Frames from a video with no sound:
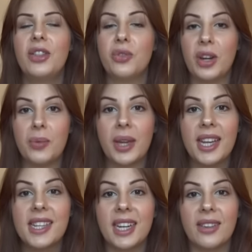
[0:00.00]
three
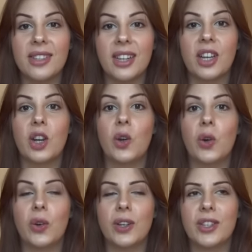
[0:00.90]
weeks sounds like a
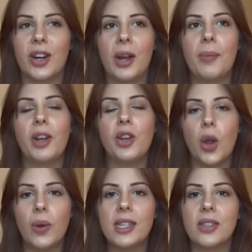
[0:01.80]
long time. I
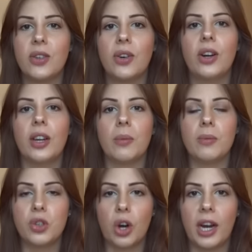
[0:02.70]
know it's not, and
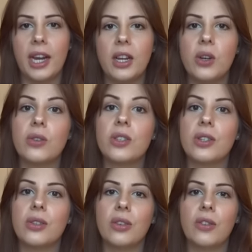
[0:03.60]
I'm trying not
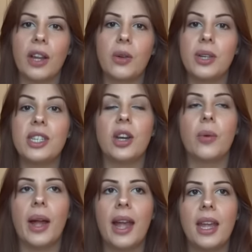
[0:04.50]
to sort of like wish it
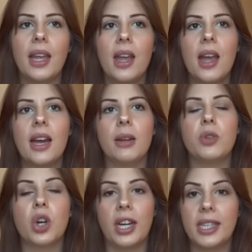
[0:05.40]
away. I'm
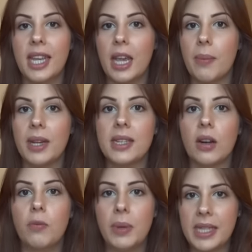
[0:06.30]
trying to keep
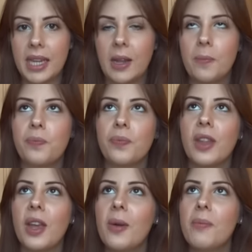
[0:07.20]
myself busy.
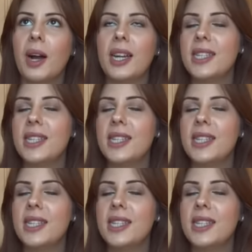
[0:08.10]
But I